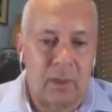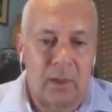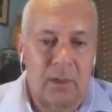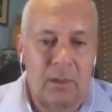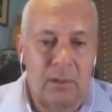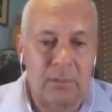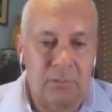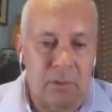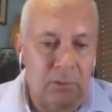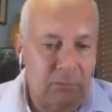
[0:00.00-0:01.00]

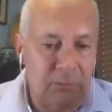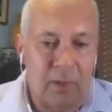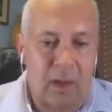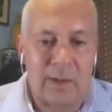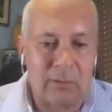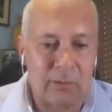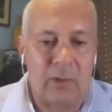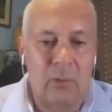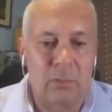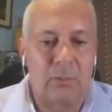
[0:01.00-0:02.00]
high-grade
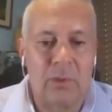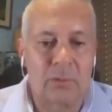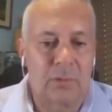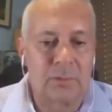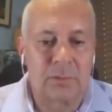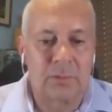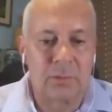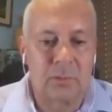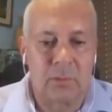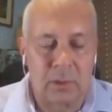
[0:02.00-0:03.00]
gold resources.
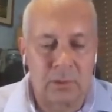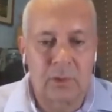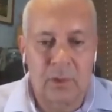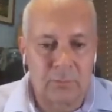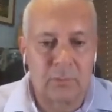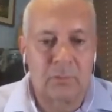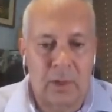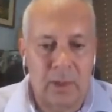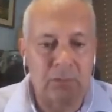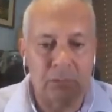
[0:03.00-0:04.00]
We're not starting from
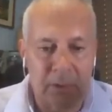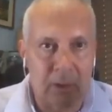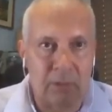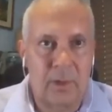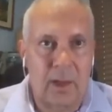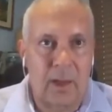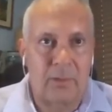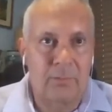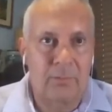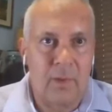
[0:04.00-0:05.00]
scratch. We already
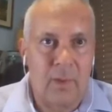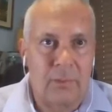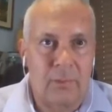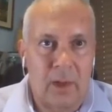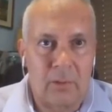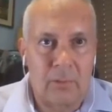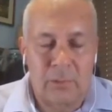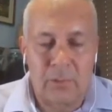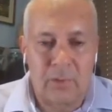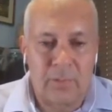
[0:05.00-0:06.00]
have
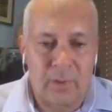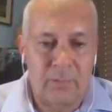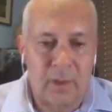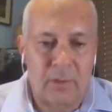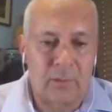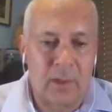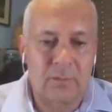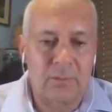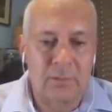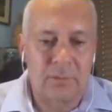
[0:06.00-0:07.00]
335,000
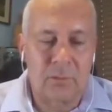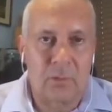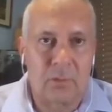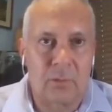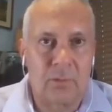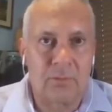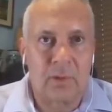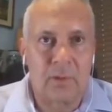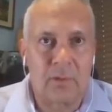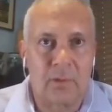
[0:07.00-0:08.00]
ounces of gold
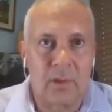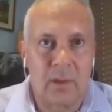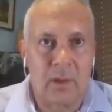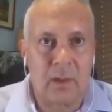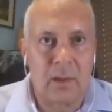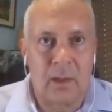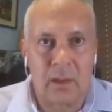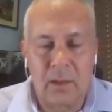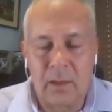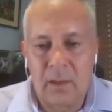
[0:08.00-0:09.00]
equivalent in
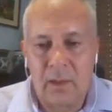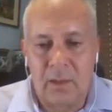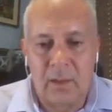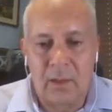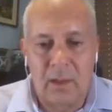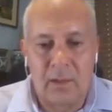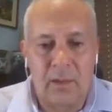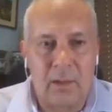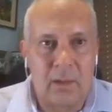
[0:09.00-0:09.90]
the indicated